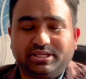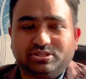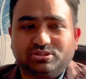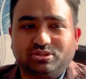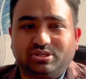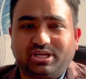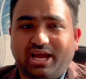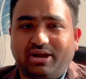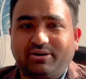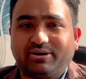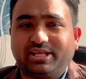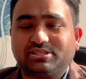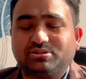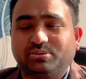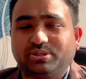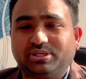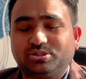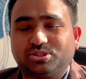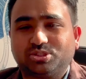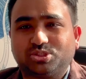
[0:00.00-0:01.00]
So nowadays,
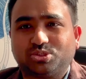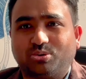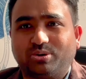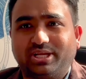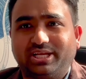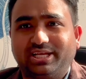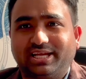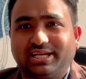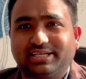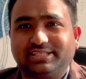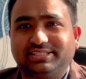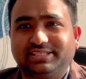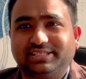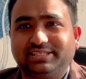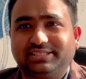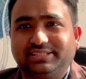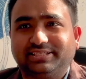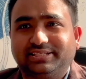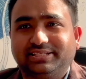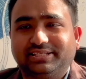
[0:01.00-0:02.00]
when you store
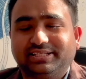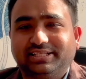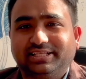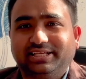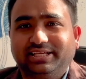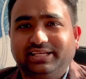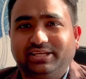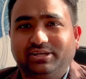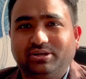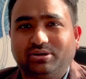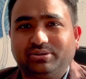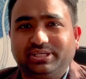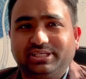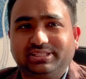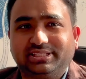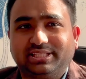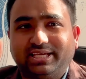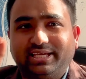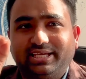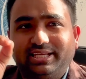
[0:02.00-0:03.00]
energy, in
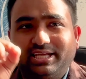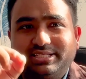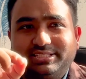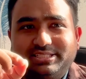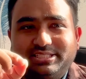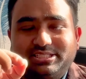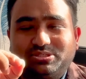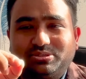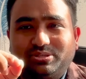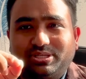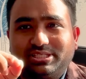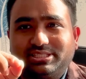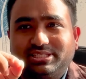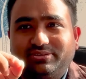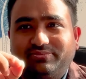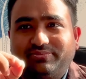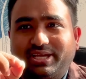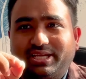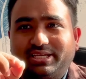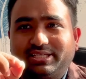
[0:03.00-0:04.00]
the energy storage
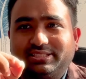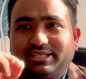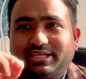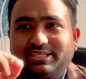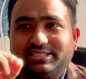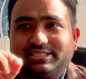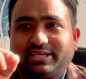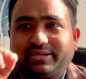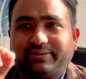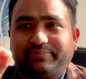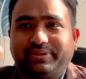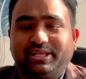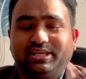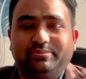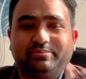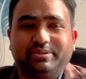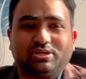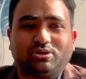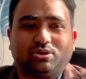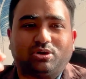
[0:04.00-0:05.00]
river, there is a
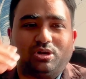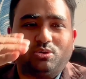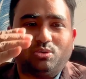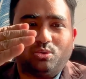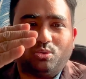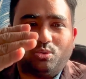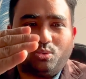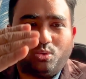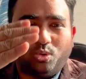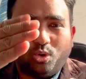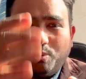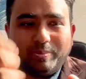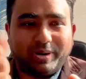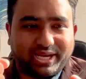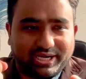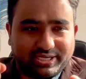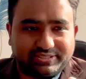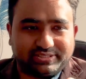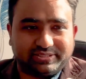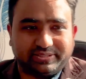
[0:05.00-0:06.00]
element called
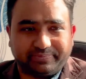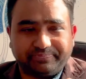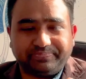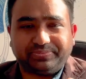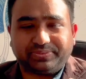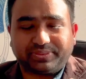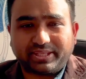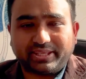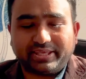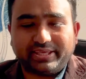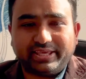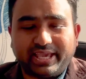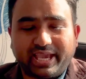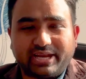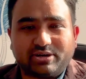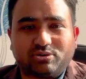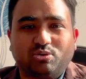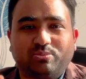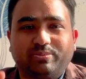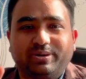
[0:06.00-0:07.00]
cobalt,
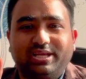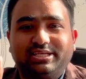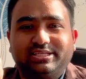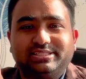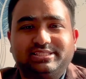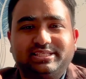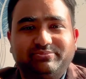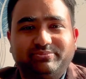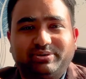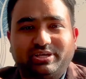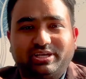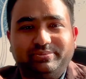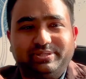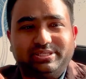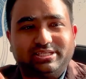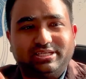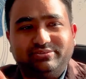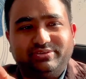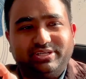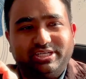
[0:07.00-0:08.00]
and cobalt is
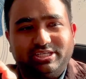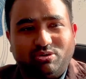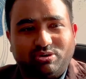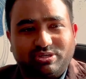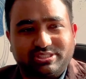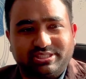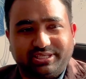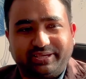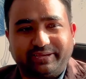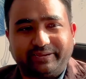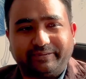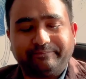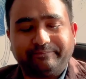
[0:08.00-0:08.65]
environmentally very toxic.